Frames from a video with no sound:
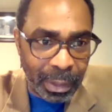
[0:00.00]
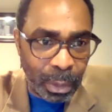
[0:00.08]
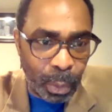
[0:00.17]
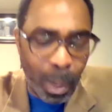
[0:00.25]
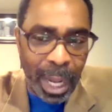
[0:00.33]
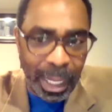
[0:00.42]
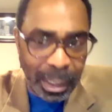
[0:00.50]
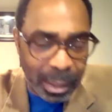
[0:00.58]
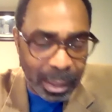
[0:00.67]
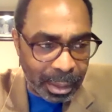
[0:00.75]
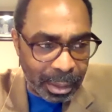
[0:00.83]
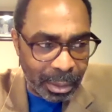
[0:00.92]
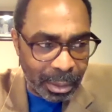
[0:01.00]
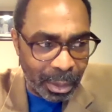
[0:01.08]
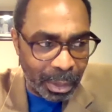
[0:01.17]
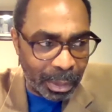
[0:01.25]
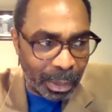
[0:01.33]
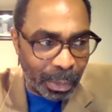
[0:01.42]
twice,
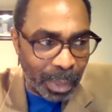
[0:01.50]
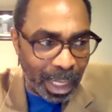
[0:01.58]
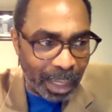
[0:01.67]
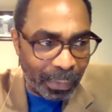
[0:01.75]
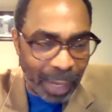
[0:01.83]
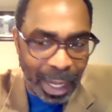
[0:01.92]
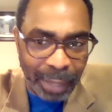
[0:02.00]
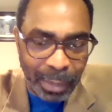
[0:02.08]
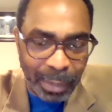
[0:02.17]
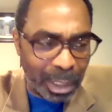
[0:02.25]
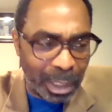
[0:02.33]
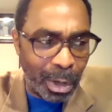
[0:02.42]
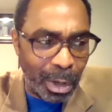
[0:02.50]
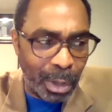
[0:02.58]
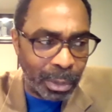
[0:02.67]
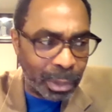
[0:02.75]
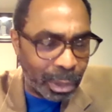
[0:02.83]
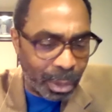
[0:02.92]
on Q95 on a
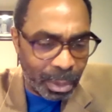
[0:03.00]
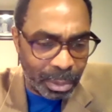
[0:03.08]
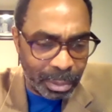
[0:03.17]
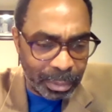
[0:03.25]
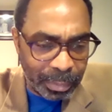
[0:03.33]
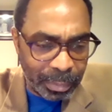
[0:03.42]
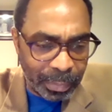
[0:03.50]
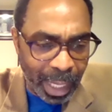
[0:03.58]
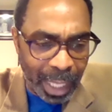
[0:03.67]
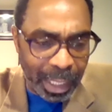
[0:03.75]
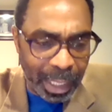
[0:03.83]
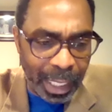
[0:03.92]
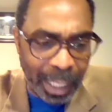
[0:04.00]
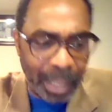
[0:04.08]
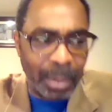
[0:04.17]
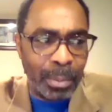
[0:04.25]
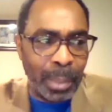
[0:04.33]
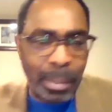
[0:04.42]
long show, and
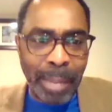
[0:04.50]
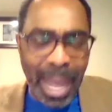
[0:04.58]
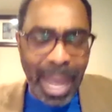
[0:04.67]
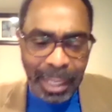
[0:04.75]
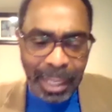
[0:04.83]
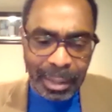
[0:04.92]
then with Matt.